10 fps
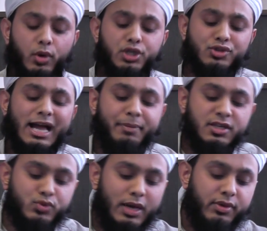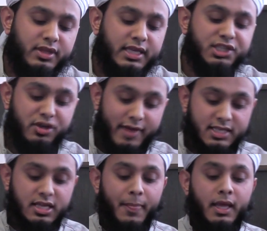But what used to happen as well with the Easter
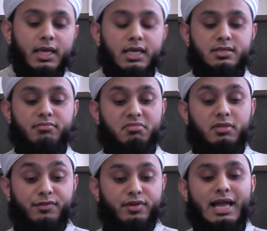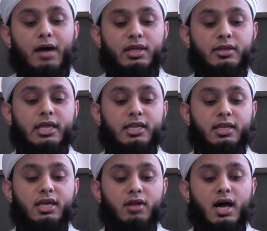eggs is, even now in
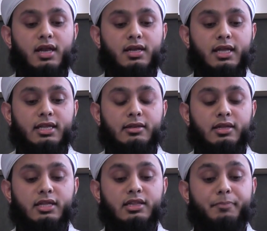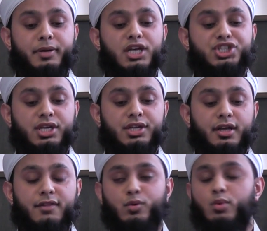Iran and in the Persian
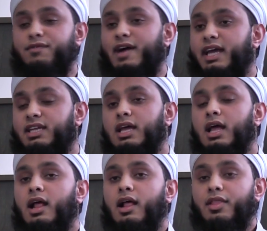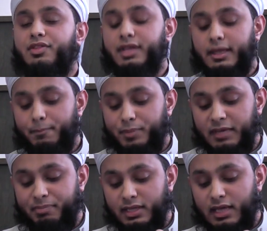Gulf, we will find that the
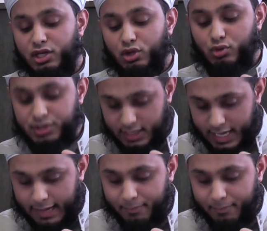people, they use